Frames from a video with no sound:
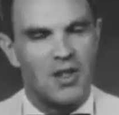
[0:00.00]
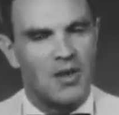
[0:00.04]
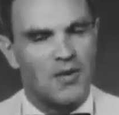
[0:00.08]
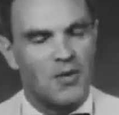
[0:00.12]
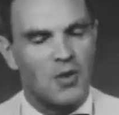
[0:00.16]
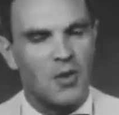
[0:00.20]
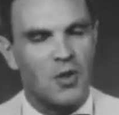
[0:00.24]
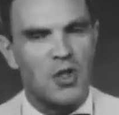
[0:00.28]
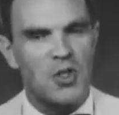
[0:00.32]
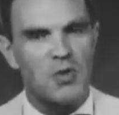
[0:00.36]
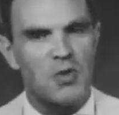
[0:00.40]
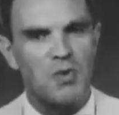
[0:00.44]

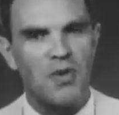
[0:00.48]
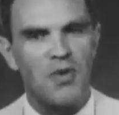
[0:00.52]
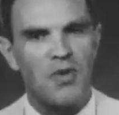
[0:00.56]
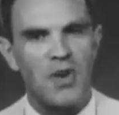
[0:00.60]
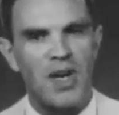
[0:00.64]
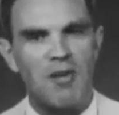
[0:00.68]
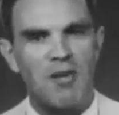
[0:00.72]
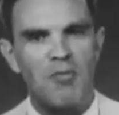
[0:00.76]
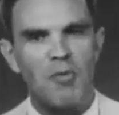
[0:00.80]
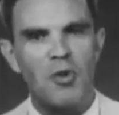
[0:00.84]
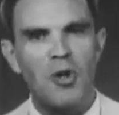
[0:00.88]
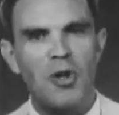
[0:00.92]
Of course, we've
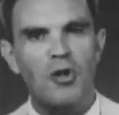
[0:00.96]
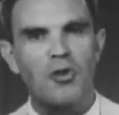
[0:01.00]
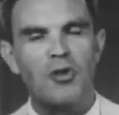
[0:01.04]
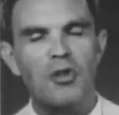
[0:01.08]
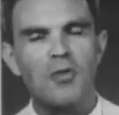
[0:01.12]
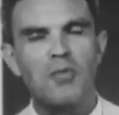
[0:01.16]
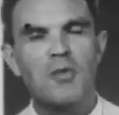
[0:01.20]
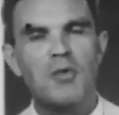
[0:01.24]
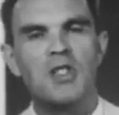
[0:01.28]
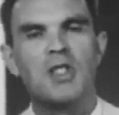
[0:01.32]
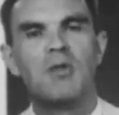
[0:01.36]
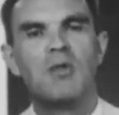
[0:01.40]
had more
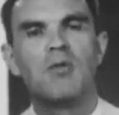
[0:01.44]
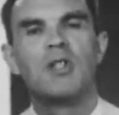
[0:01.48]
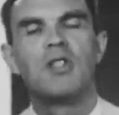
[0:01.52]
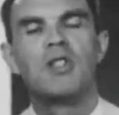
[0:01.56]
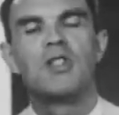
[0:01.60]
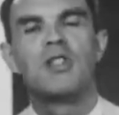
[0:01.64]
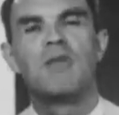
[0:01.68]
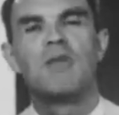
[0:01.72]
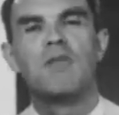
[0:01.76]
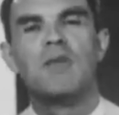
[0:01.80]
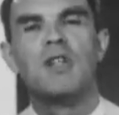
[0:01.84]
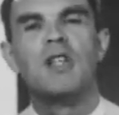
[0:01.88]
groups in
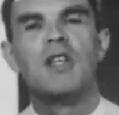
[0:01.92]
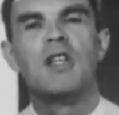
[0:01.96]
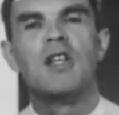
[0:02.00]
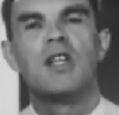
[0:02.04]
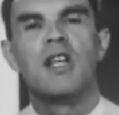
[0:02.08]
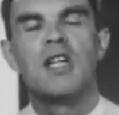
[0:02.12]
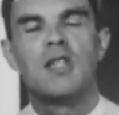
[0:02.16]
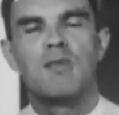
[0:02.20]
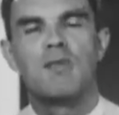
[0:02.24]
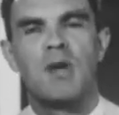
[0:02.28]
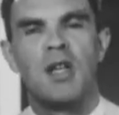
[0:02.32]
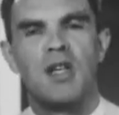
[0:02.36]
which the
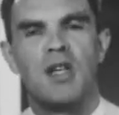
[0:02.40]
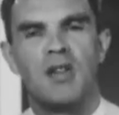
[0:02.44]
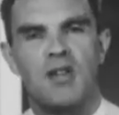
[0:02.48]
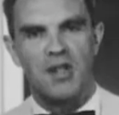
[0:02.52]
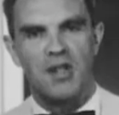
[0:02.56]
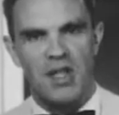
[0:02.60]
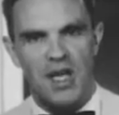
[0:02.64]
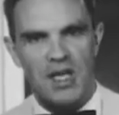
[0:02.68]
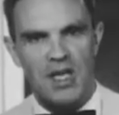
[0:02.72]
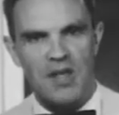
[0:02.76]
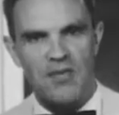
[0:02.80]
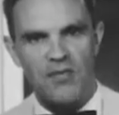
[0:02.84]
median has in
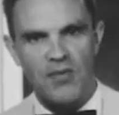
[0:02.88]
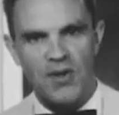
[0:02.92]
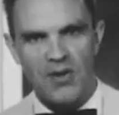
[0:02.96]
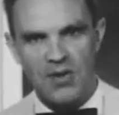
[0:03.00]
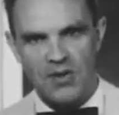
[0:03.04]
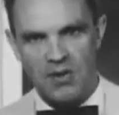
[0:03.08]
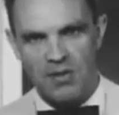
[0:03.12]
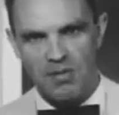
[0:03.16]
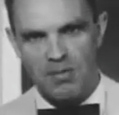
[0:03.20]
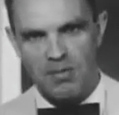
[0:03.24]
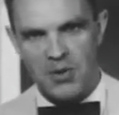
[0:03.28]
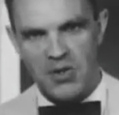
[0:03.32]
the
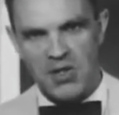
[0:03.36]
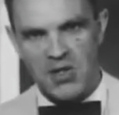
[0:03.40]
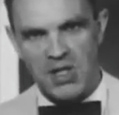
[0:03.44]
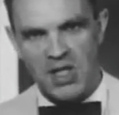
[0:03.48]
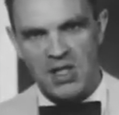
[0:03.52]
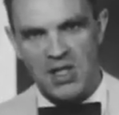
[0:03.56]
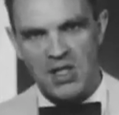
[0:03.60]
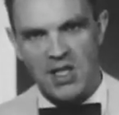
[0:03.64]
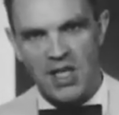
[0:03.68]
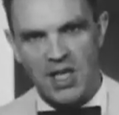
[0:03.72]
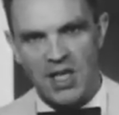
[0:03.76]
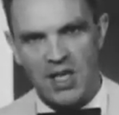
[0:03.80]
95th
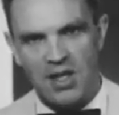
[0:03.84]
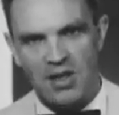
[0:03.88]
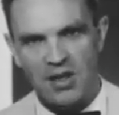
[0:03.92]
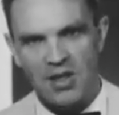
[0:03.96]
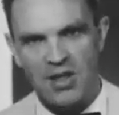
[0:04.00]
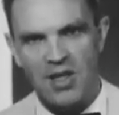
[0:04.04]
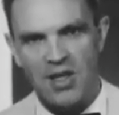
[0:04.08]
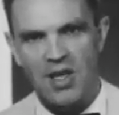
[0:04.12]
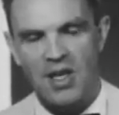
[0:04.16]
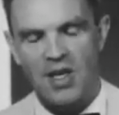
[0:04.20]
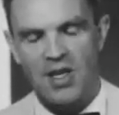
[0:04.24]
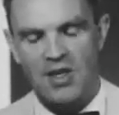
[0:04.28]
percentile
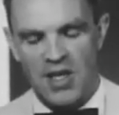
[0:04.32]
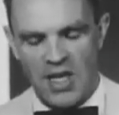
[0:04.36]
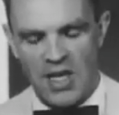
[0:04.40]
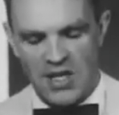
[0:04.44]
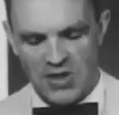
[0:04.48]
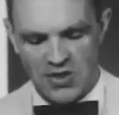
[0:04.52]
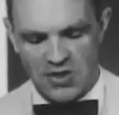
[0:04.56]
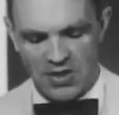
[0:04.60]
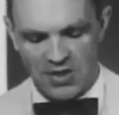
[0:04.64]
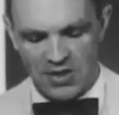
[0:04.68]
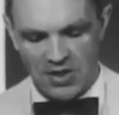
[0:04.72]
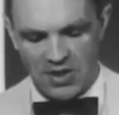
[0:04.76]

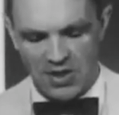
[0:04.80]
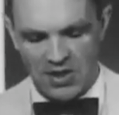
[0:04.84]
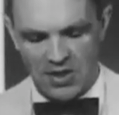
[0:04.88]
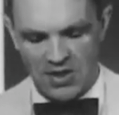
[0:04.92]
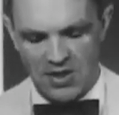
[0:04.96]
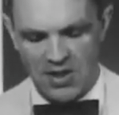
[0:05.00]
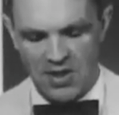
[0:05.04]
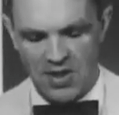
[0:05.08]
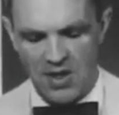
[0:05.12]
nationally.